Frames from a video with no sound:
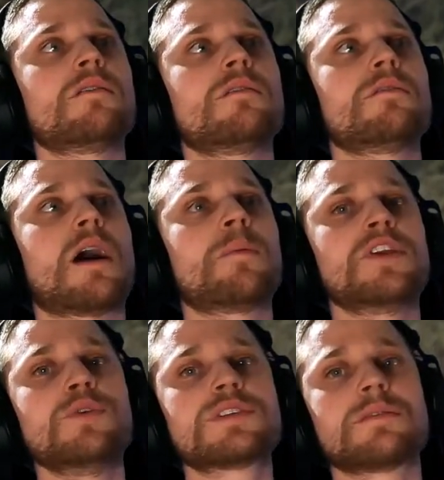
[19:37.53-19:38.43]
probably
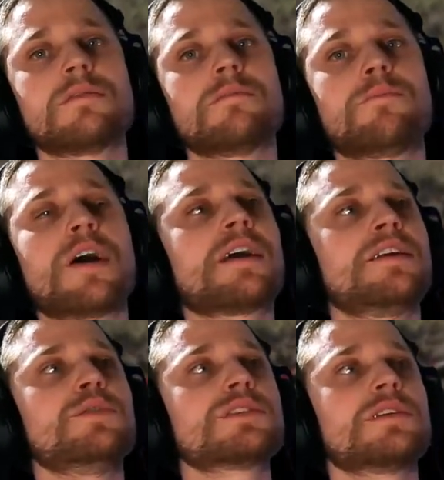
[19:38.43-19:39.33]
going to
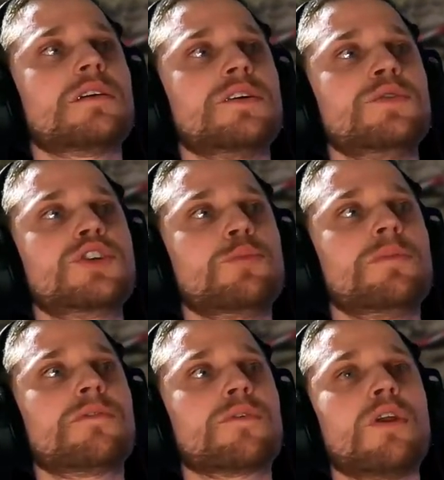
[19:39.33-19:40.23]
use YouTube
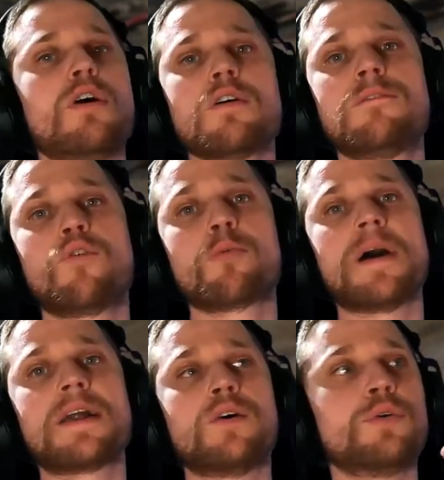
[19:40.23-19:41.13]
for long
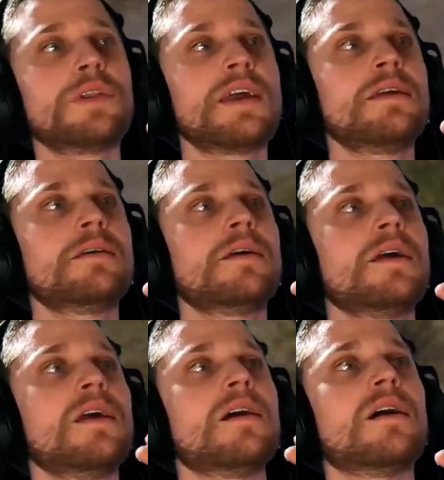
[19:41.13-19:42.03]
format only,
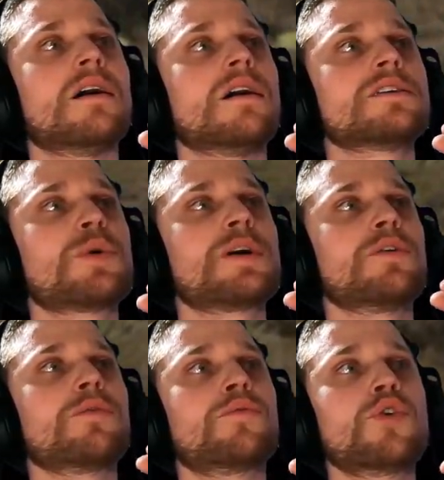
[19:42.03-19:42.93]
so I
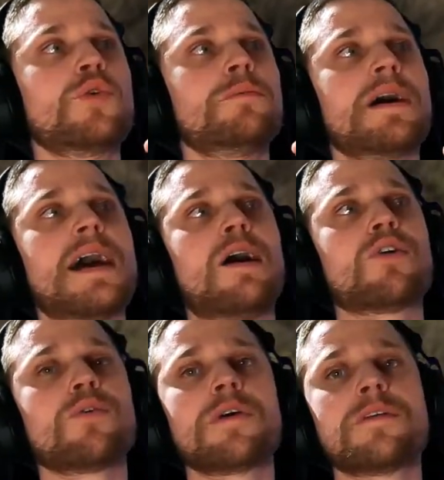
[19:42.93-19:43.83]
don't ruin my
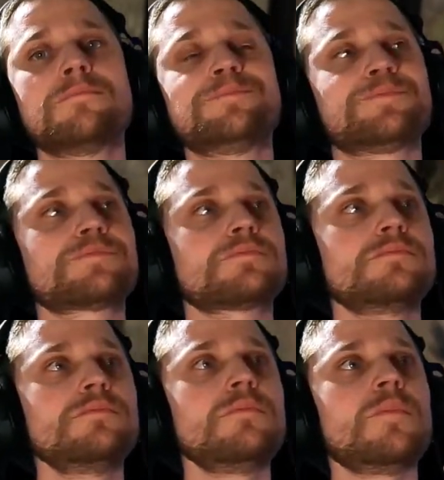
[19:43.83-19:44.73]
algorithm,
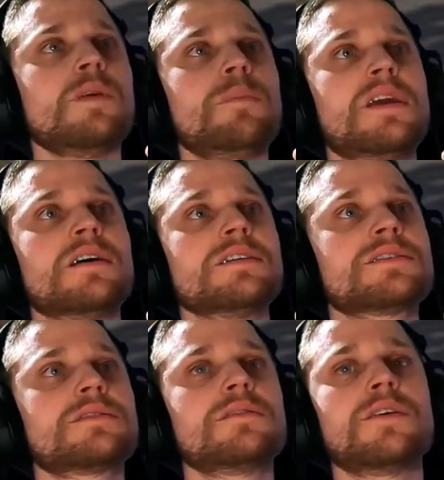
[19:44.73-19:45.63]
because
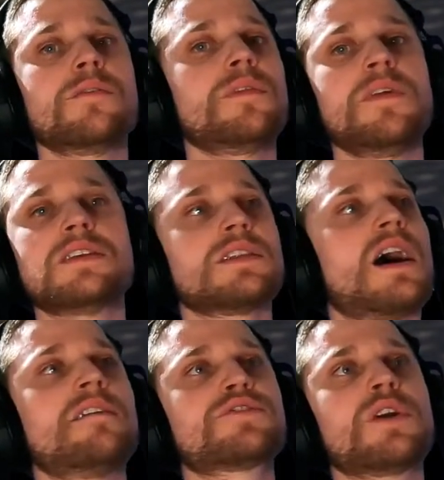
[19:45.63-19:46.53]
these
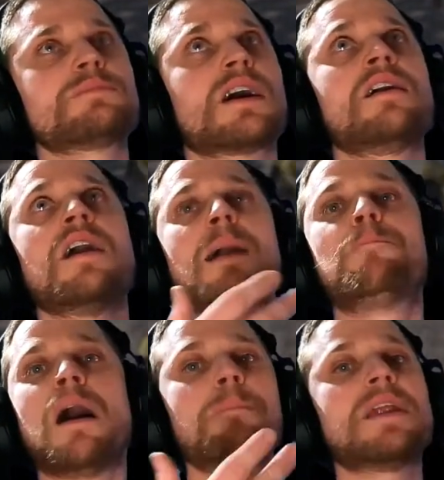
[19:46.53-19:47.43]
live streams, I'm
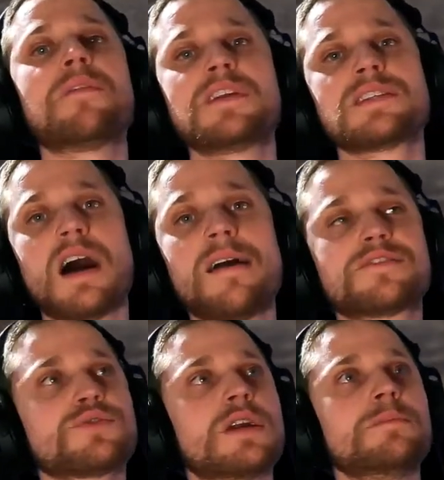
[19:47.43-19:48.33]
pumping out these live
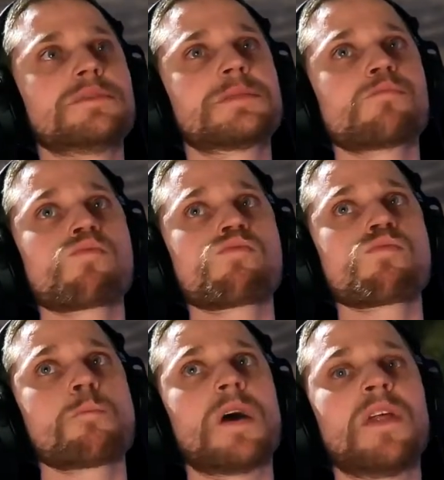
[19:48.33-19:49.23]
streams,
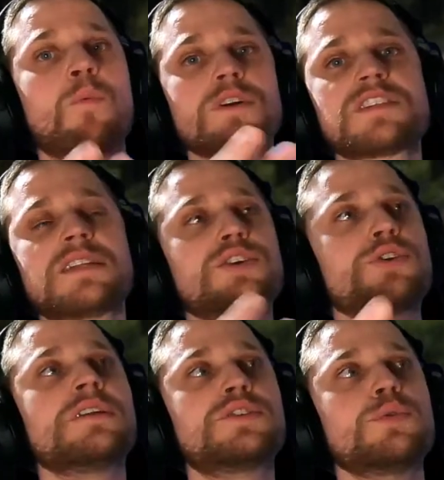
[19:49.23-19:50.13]
and then once they turn
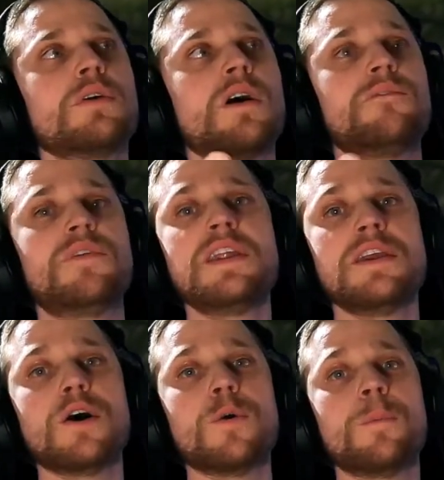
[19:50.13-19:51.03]
into a video,